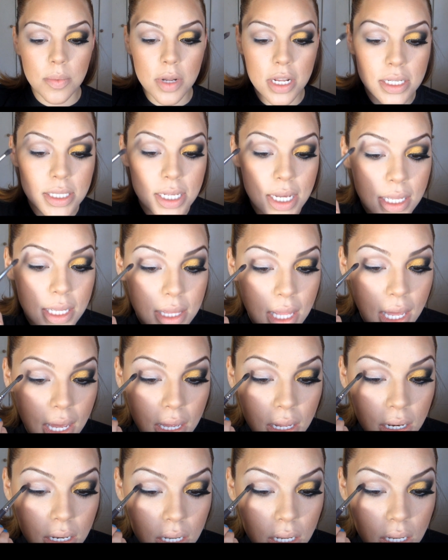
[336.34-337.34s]
I'm going to take
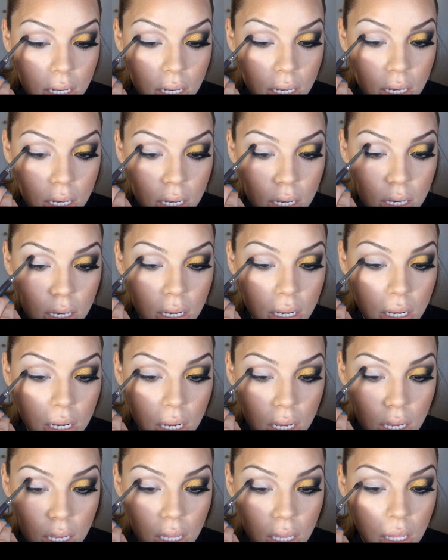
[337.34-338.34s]
that
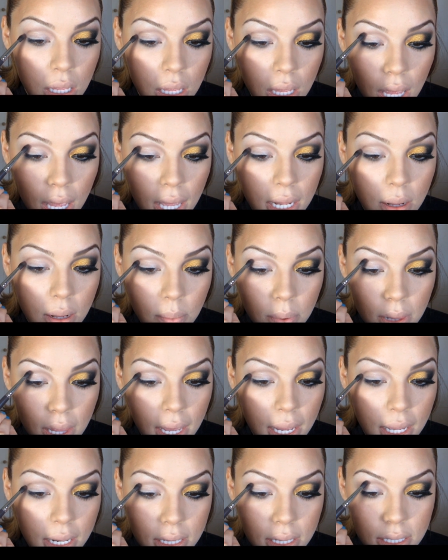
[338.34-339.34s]
and
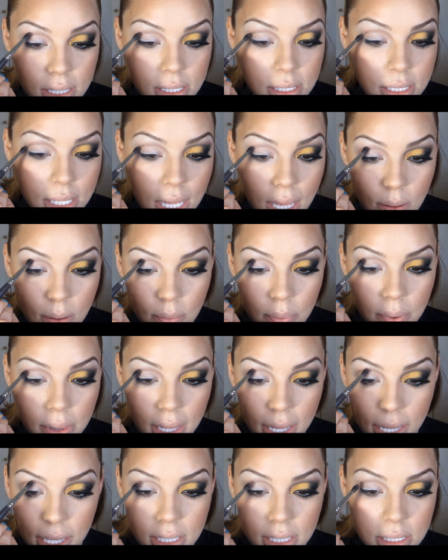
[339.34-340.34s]
apply it in the same
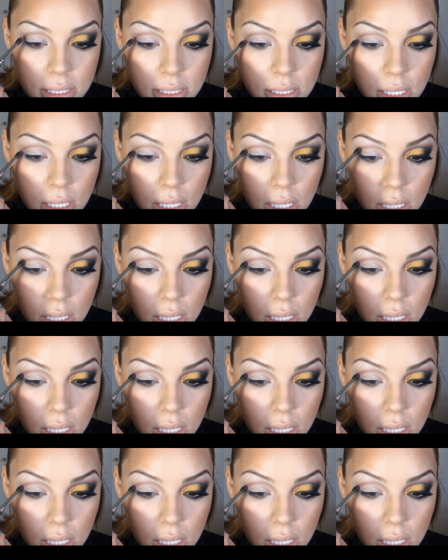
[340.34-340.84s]
place